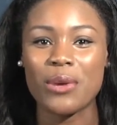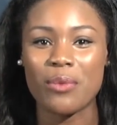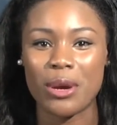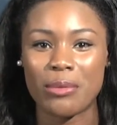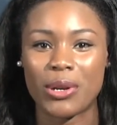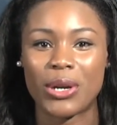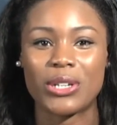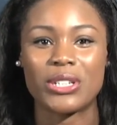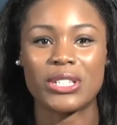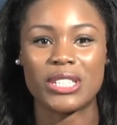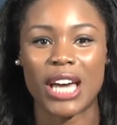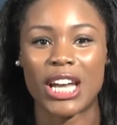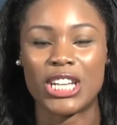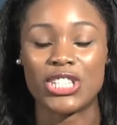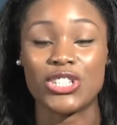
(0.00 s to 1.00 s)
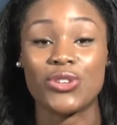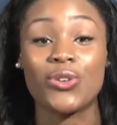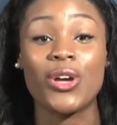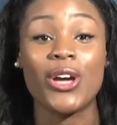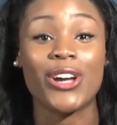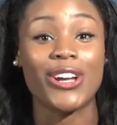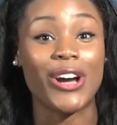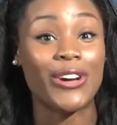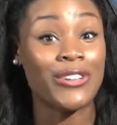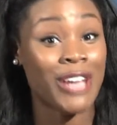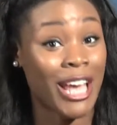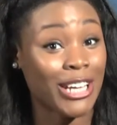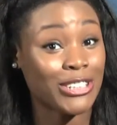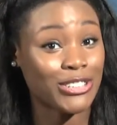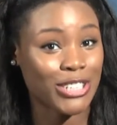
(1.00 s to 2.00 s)
women are deciding to go
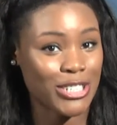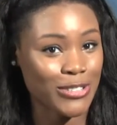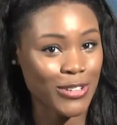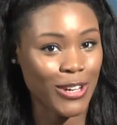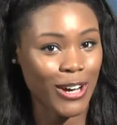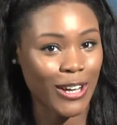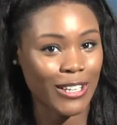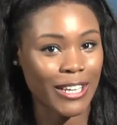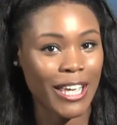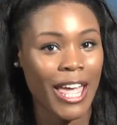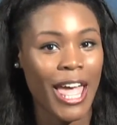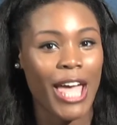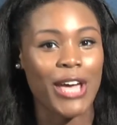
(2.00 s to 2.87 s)
natural, as we call it,